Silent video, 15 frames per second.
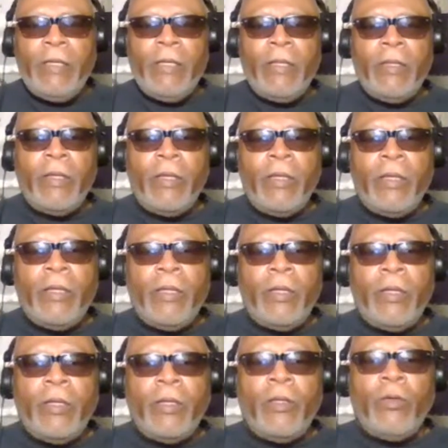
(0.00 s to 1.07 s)
with the
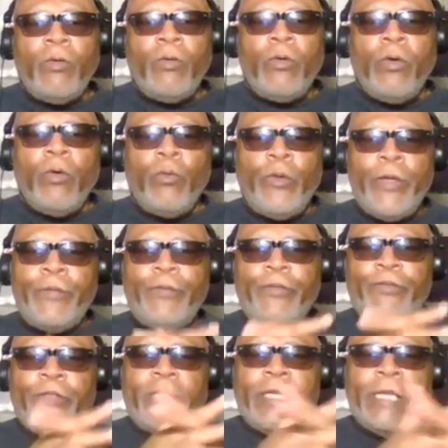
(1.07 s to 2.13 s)
illegal
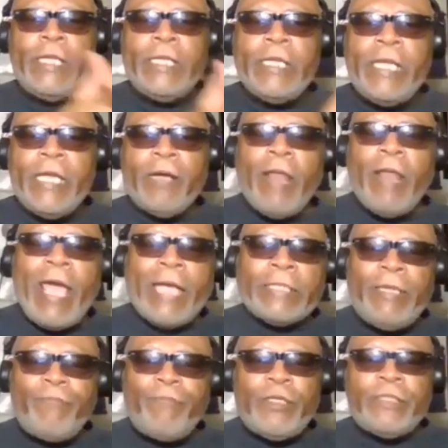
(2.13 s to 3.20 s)
activities that are taking
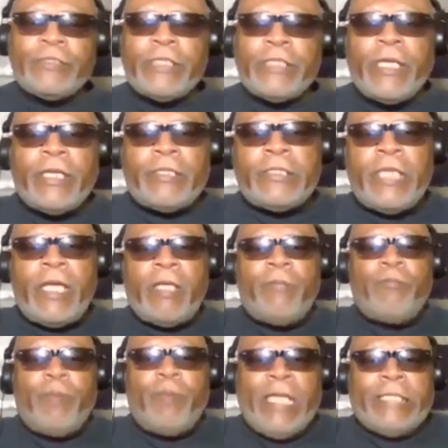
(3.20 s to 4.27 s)
place inside of
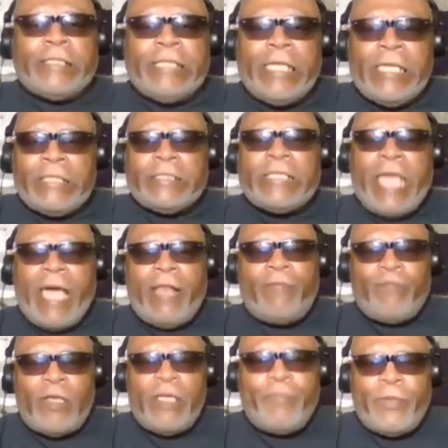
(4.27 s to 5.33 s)
EPA
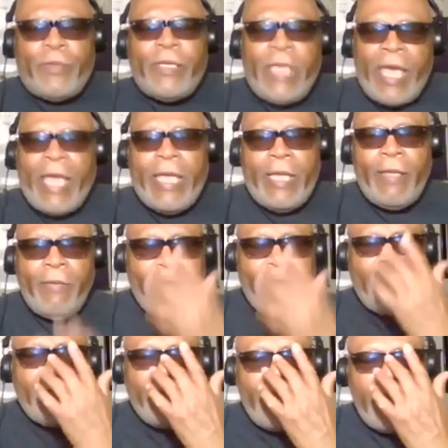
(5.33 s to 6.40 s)
as they try
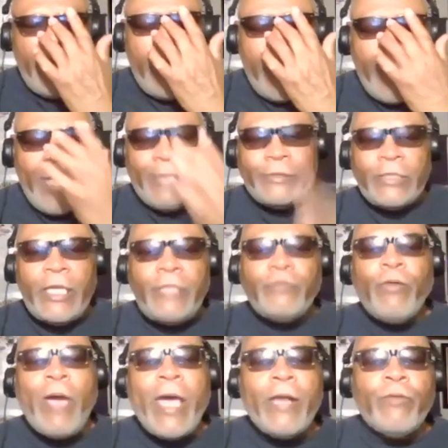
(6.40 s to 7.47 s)
to renege on
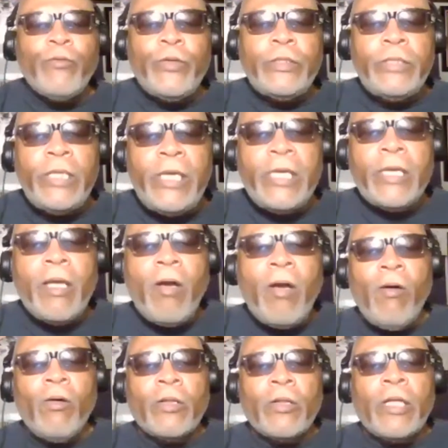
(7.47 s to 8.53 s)
contracts that
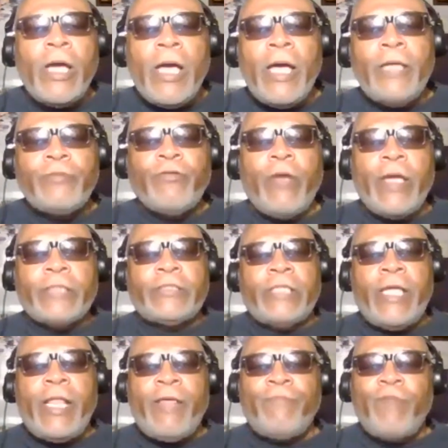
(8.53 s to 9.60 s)
have already been
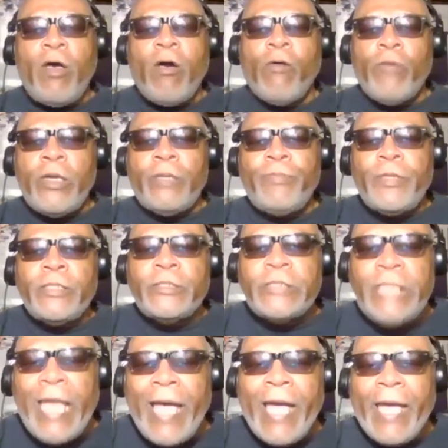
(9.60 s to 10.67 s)
signed.
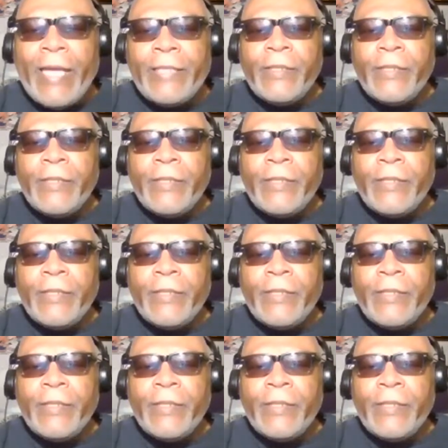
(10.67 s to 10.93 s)
But